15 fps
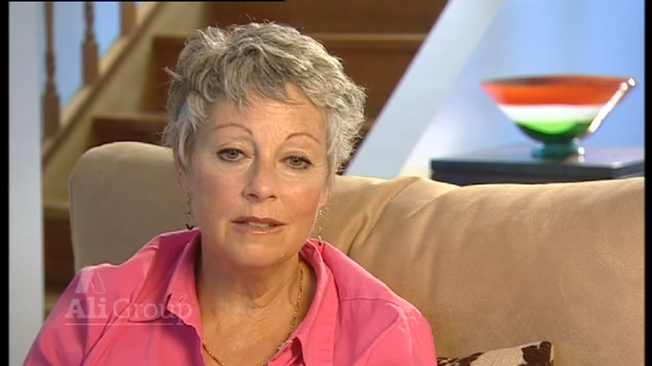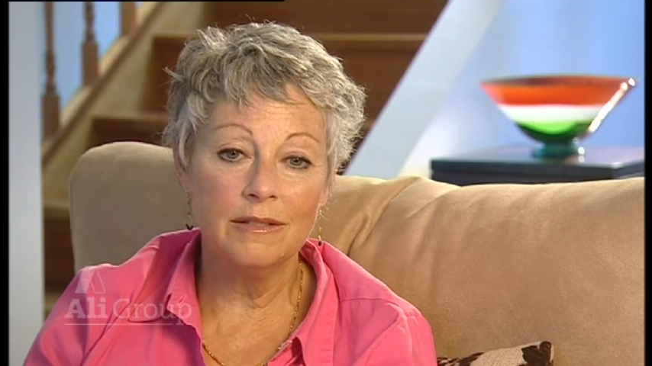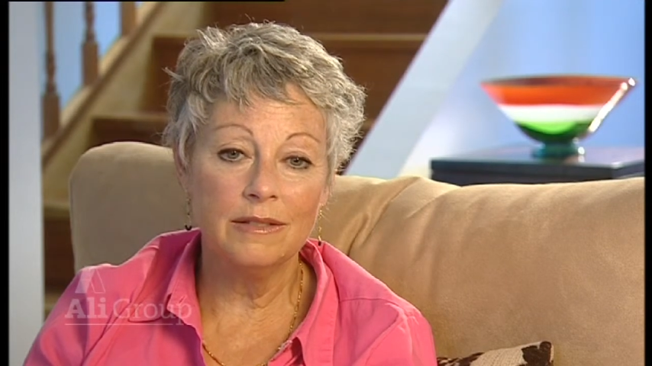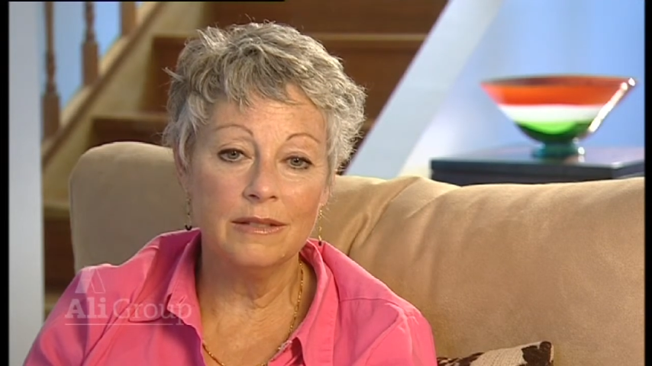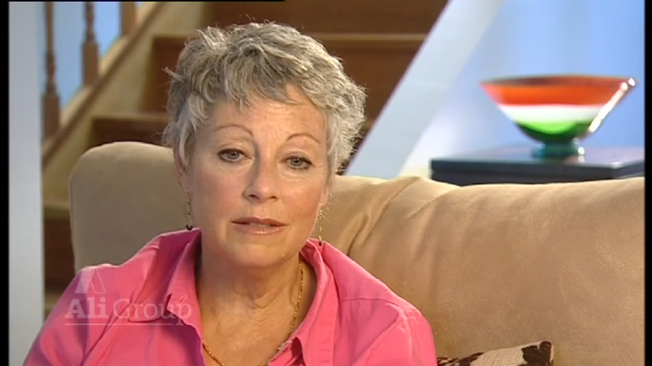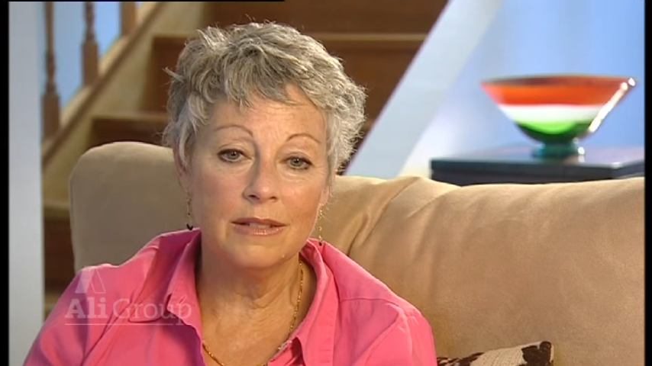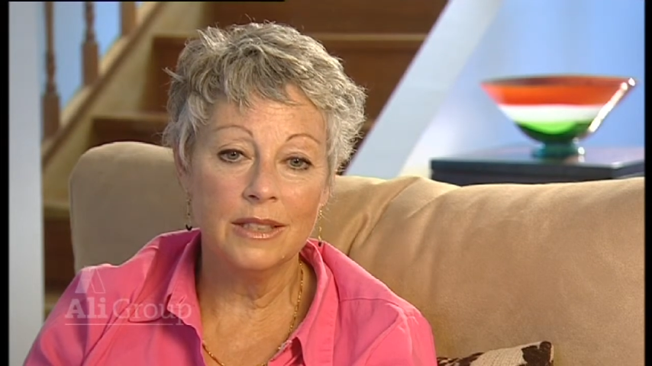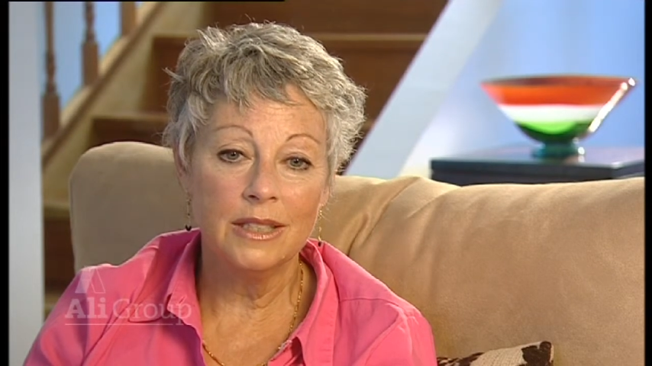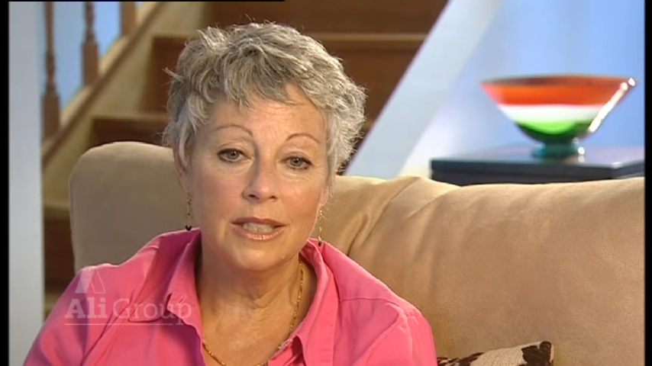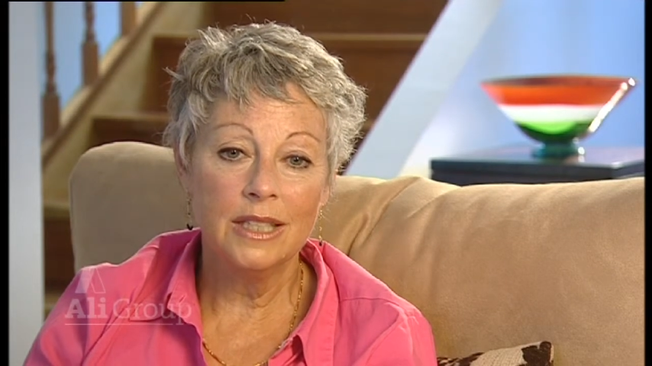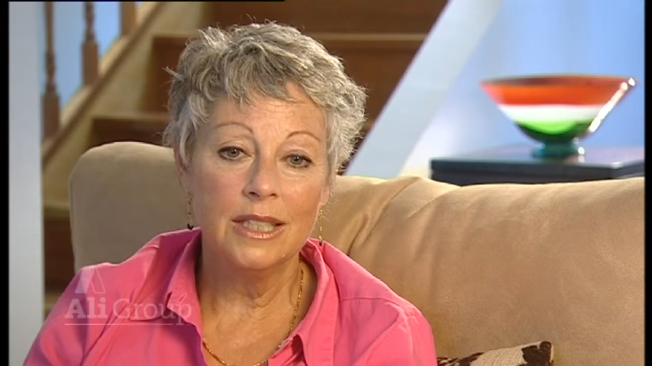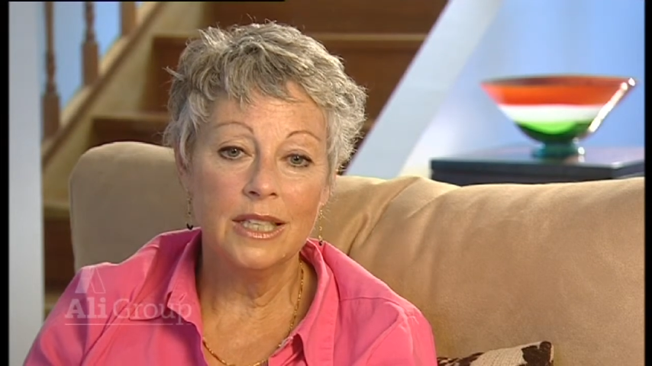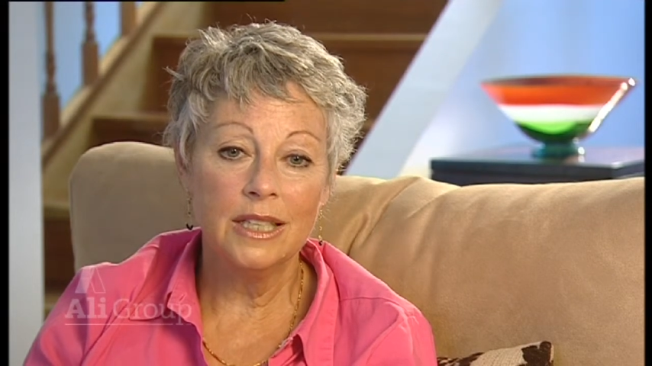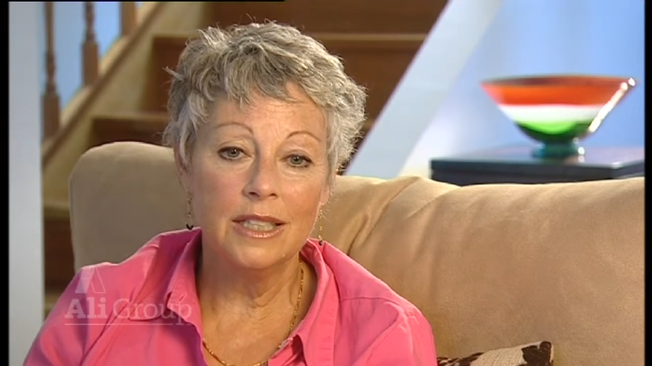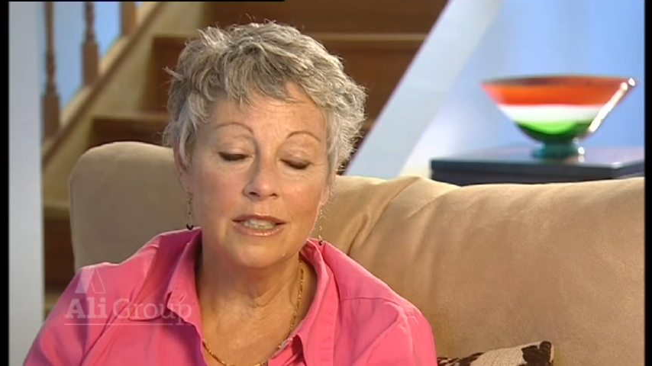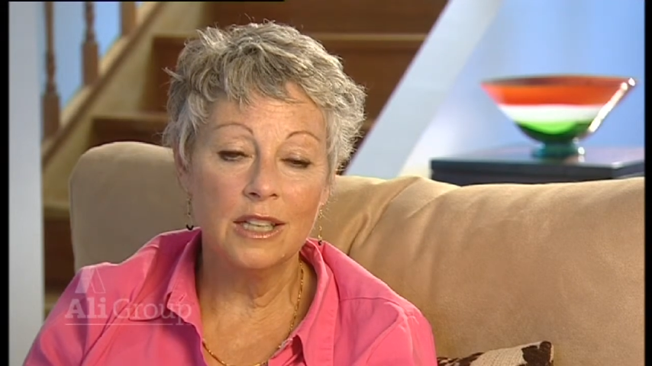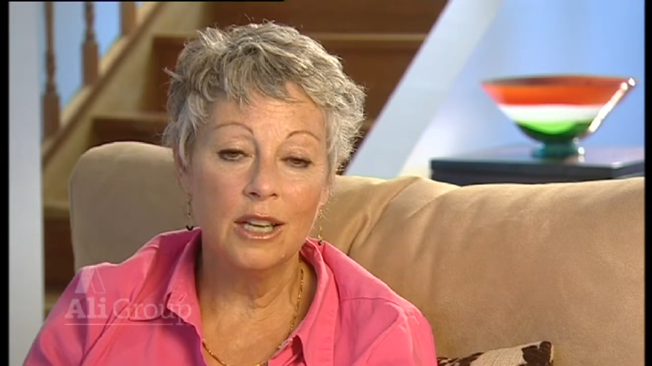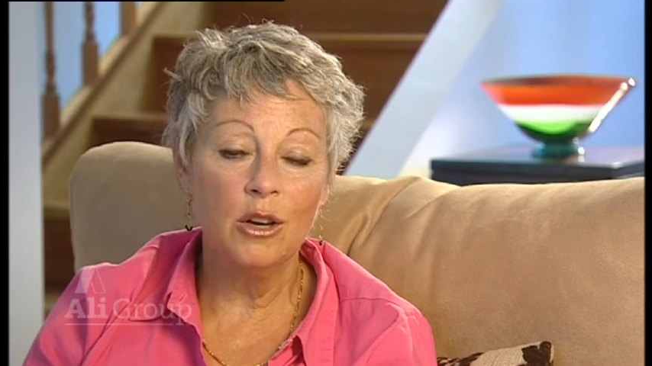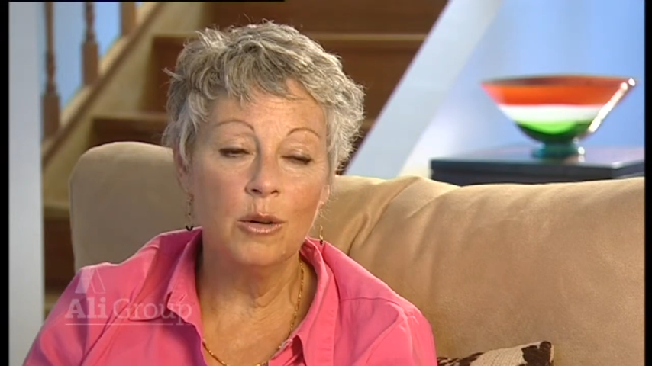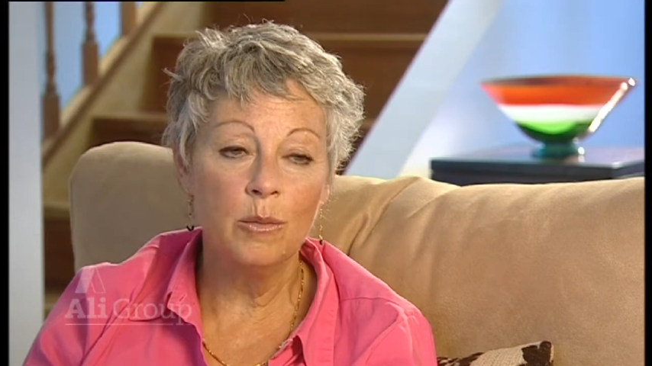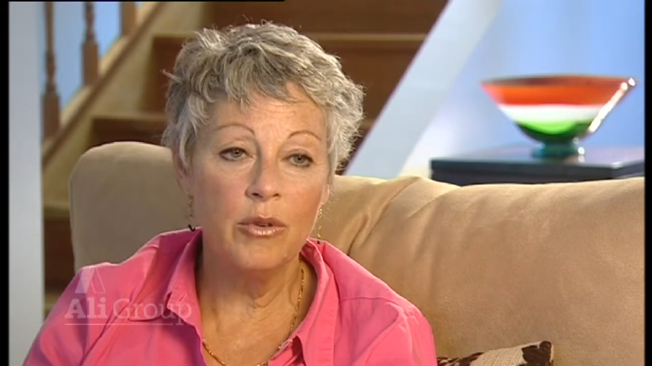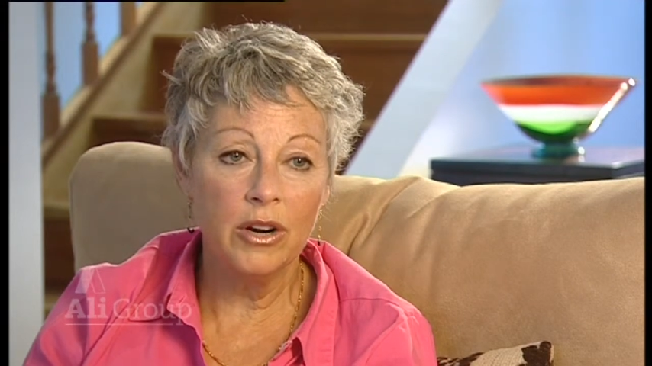a
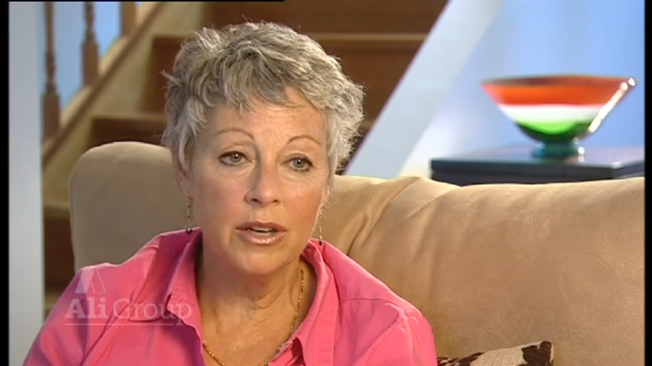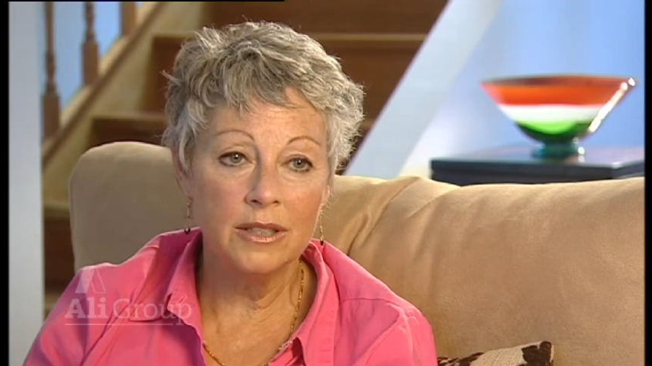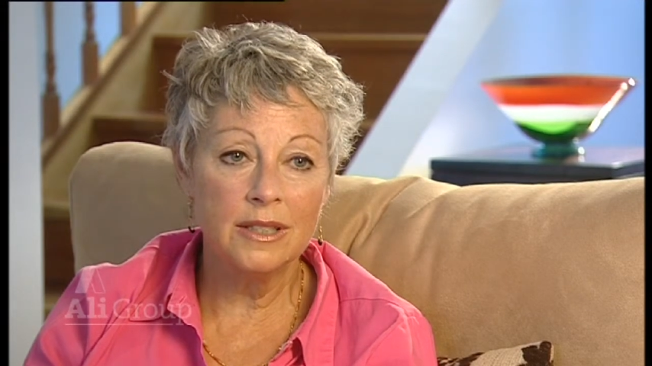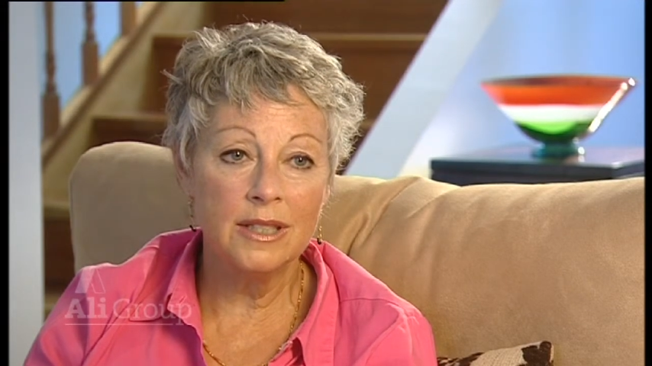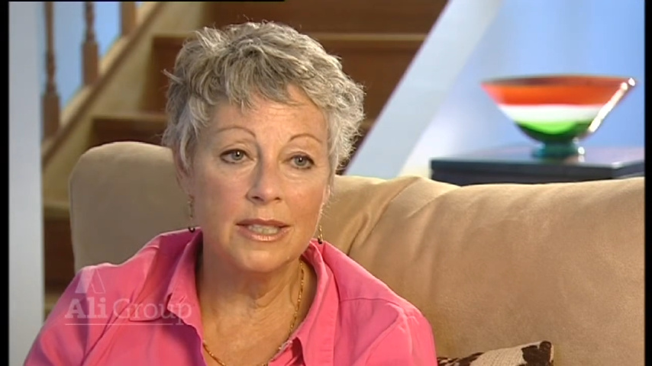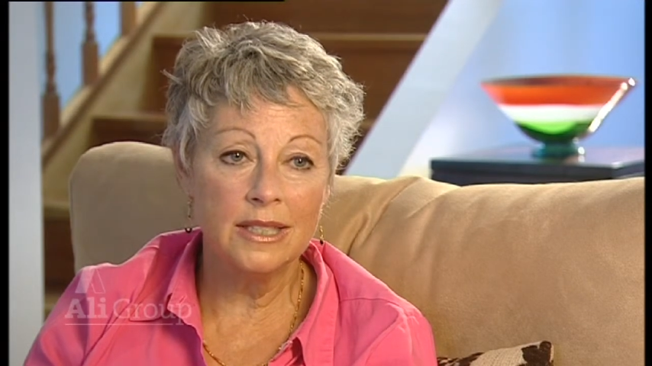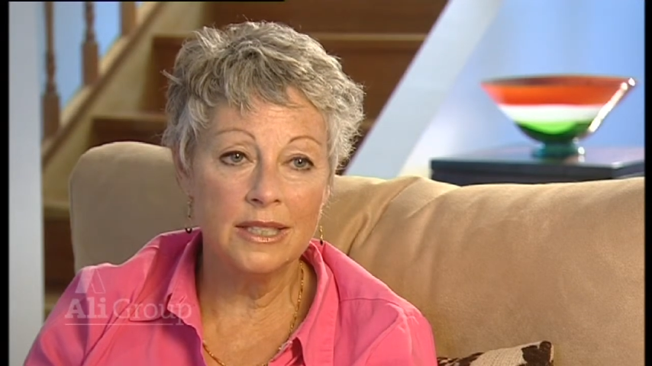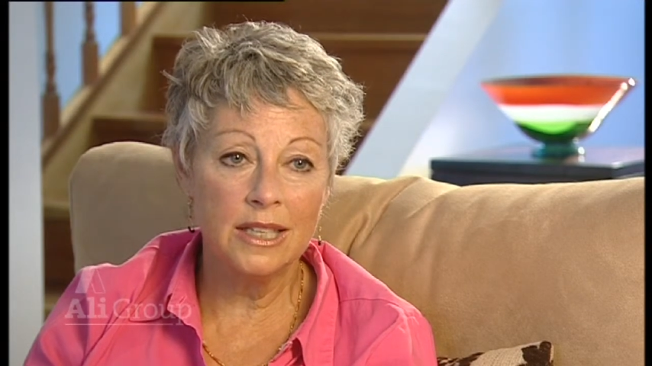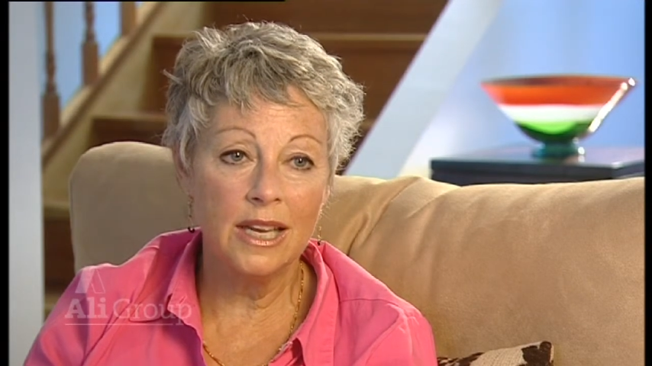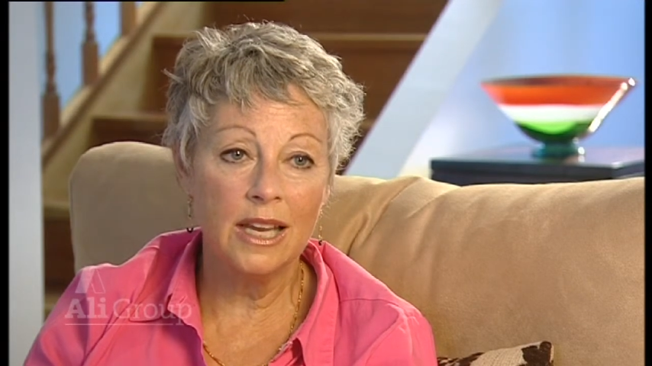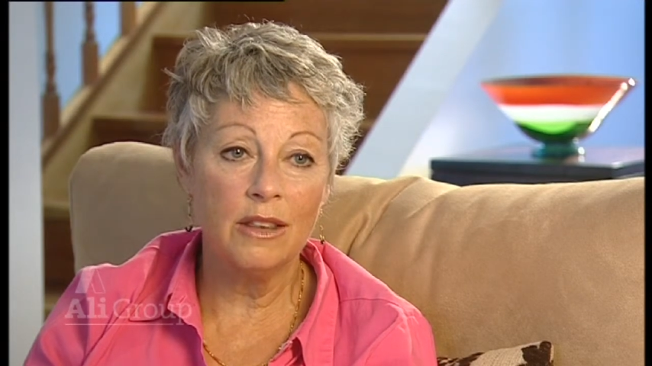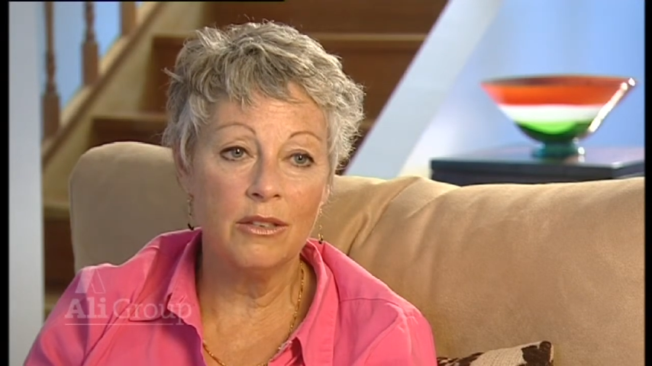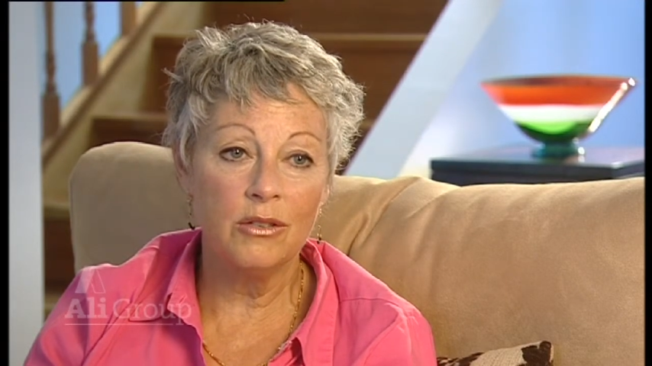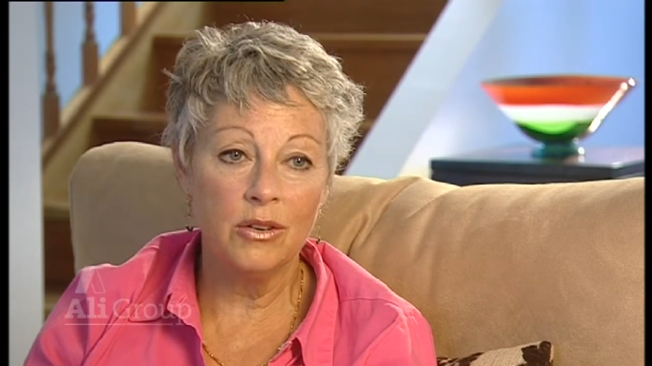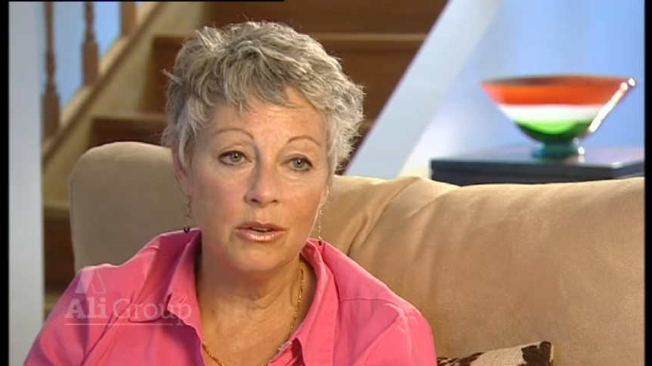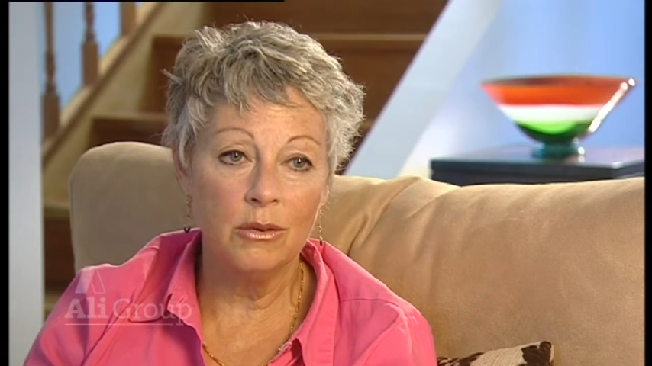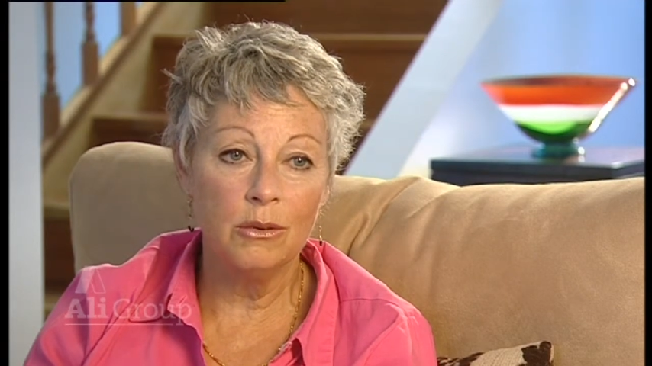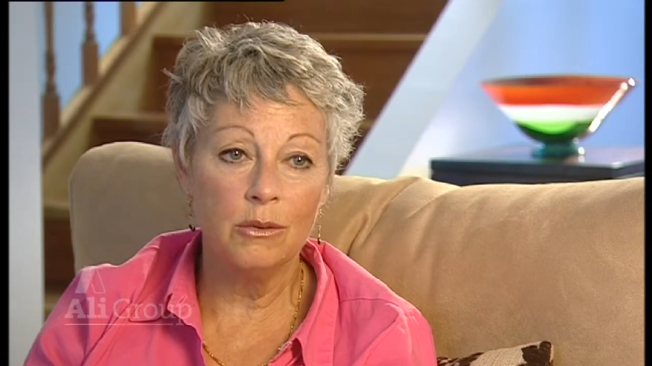long process to get through